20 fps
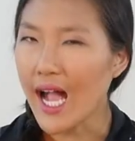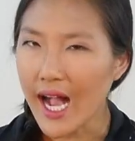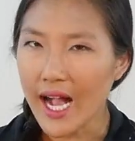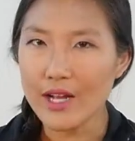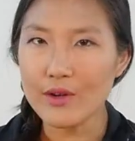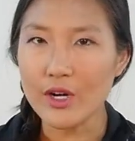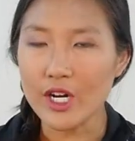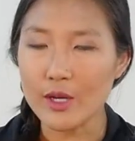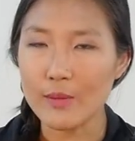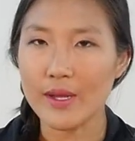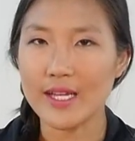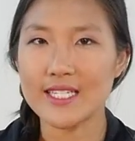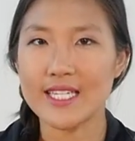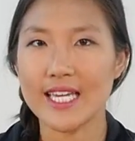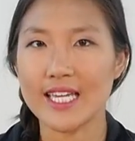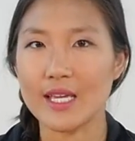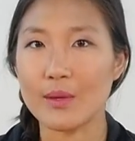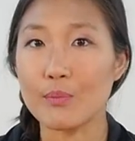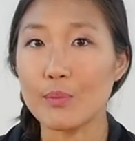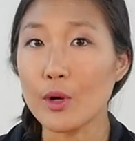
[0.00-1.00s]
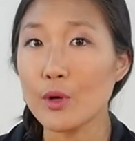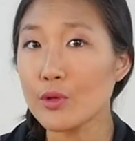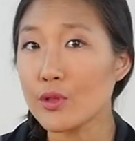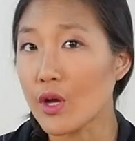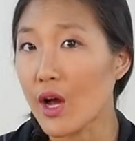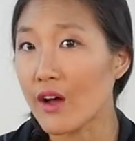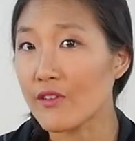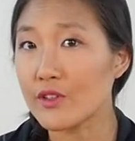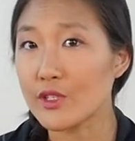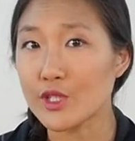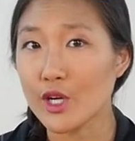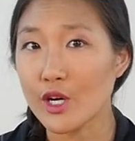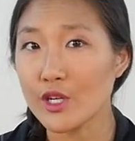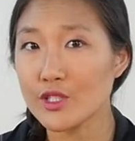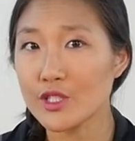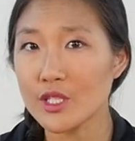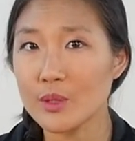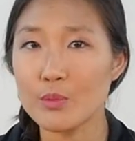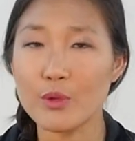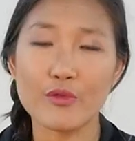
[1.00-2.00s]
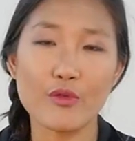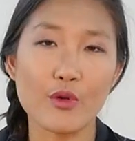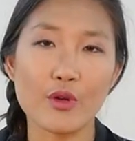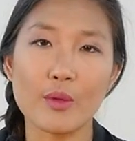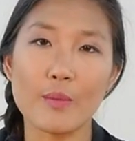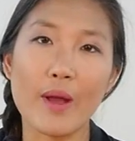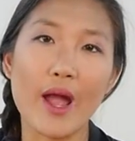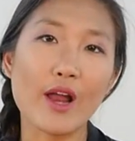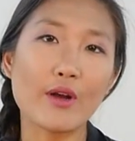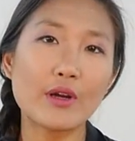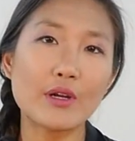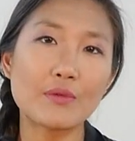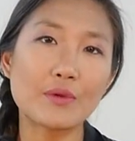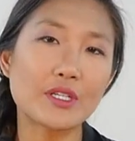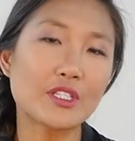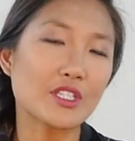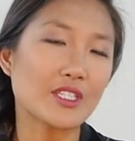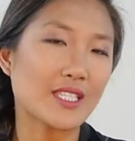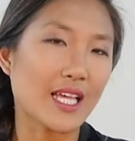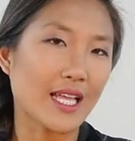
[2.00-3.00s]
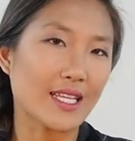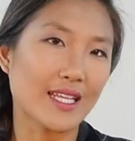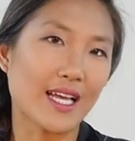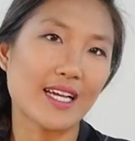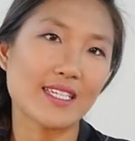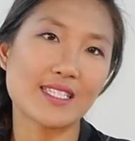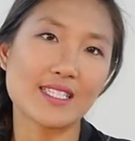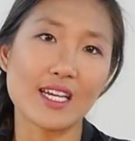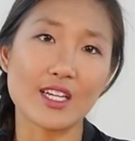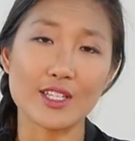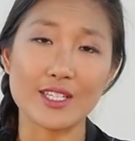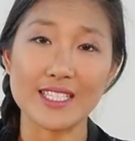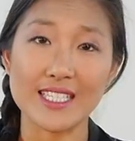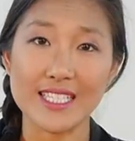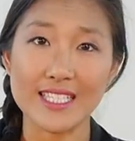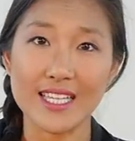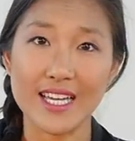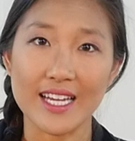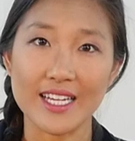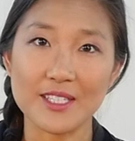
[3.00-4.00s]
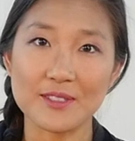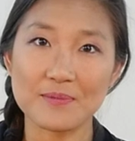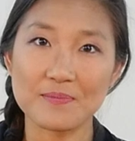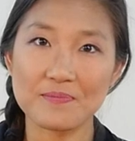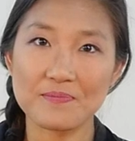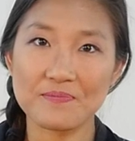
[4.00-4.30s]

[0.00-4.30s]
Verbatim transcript: I'd recommend taking both off the charger before the battery reaches that last LED light.